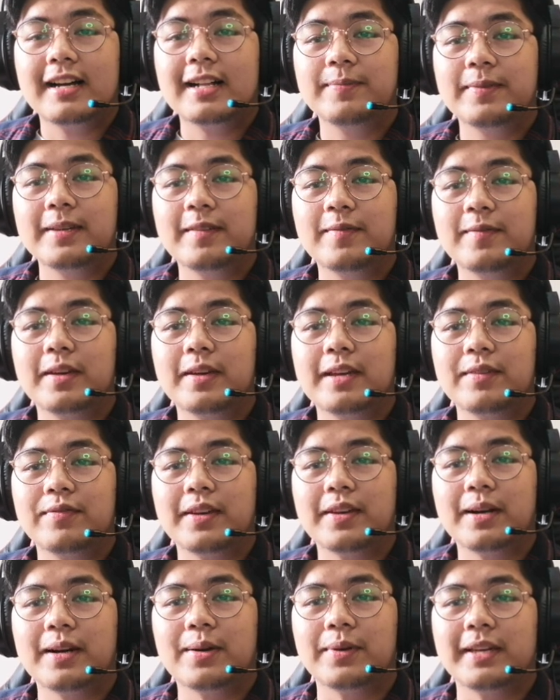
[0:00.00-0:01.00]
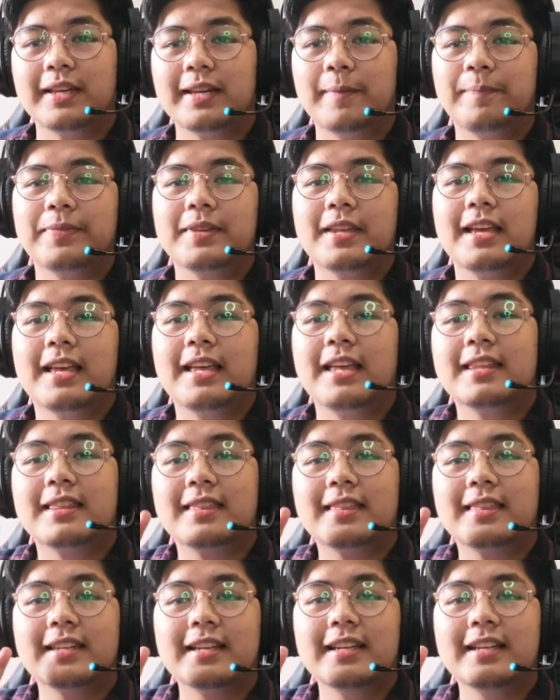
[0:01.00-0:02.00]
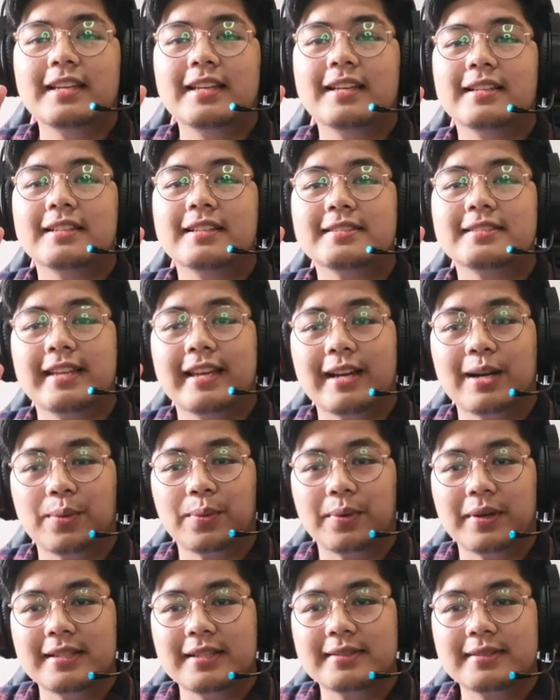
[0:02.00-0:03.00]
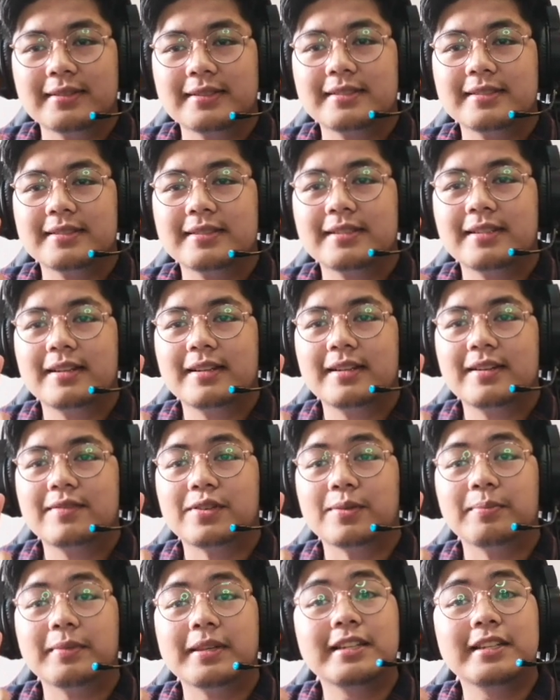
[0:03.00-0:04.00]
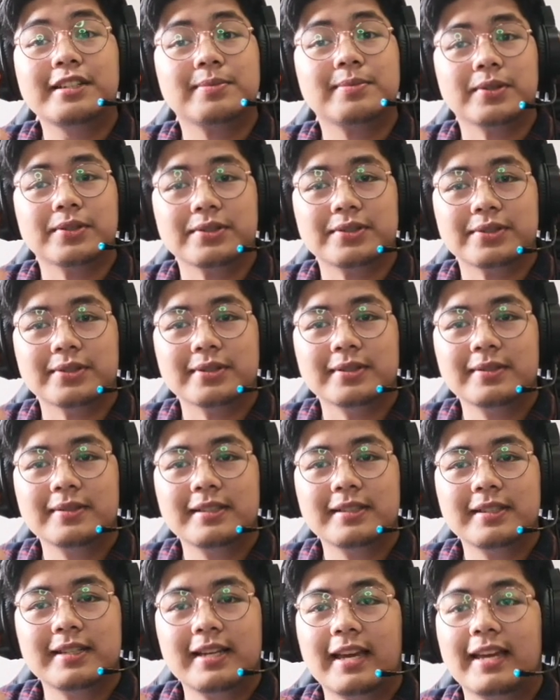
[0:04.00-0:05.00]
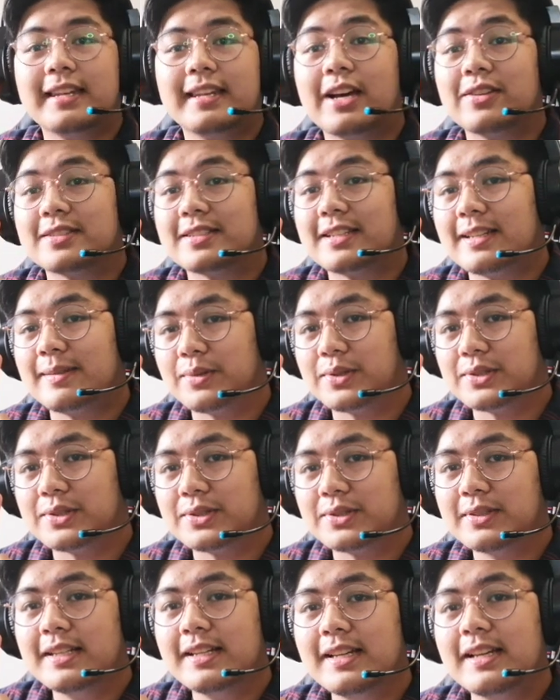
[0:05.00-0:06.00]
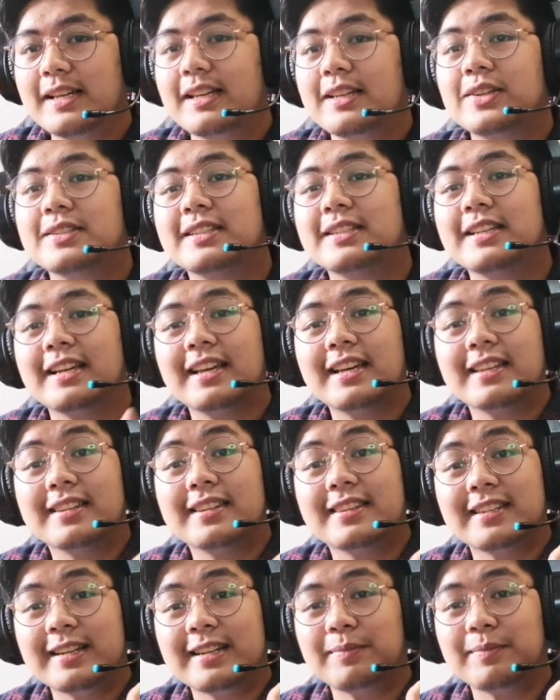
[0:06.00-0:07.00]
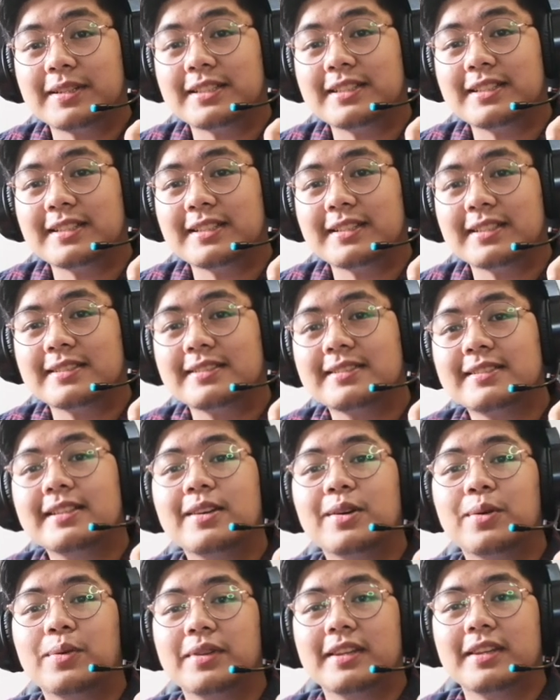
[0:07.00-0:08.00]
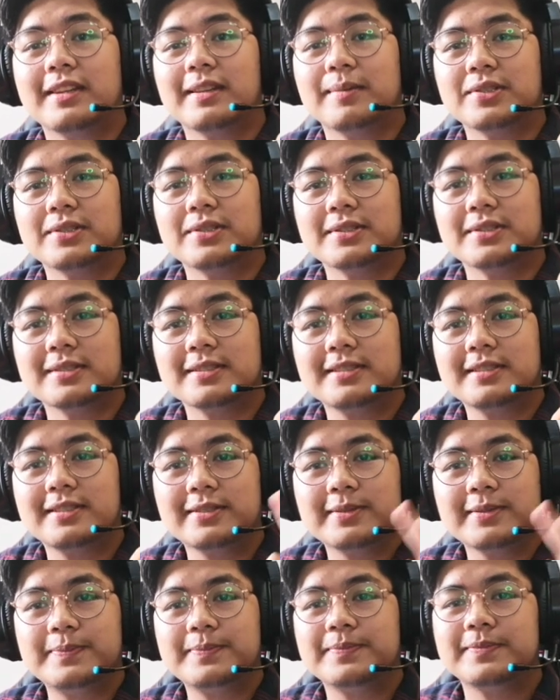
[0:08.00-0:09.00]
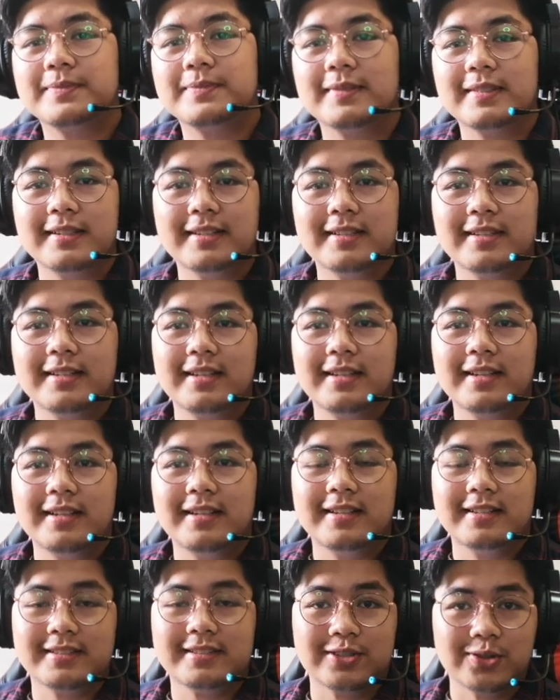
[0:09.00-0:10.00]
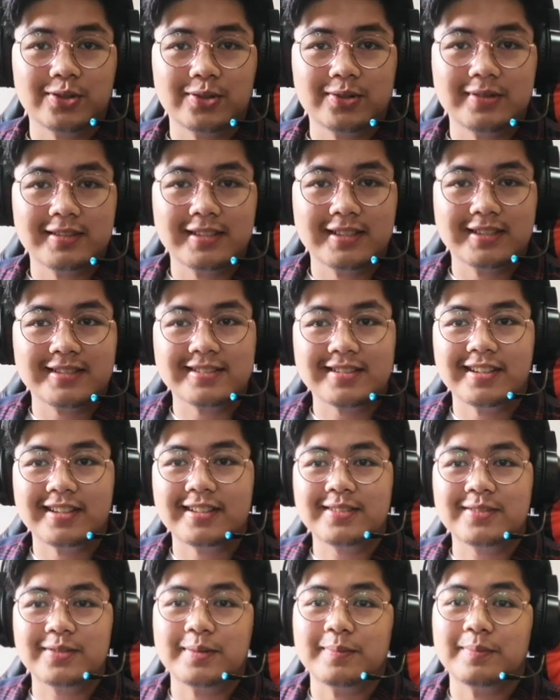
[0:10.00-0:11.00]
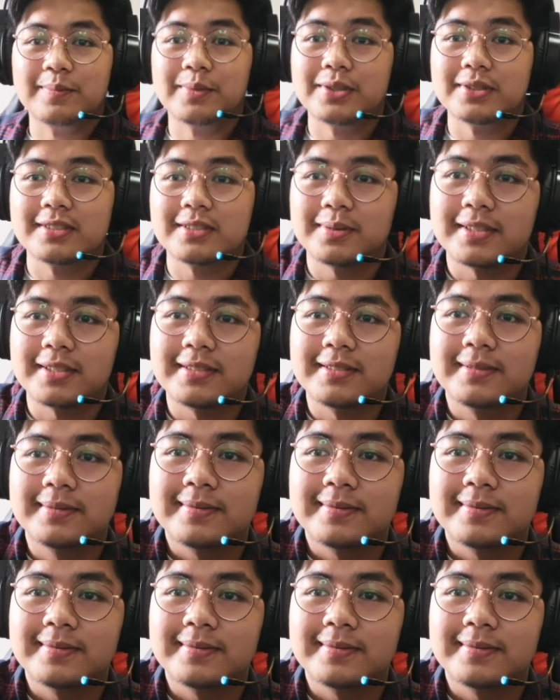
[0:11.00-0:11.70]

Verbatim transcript: be giving away three takeaways from each module and outside the module using three materials within the modules. So let's start module one.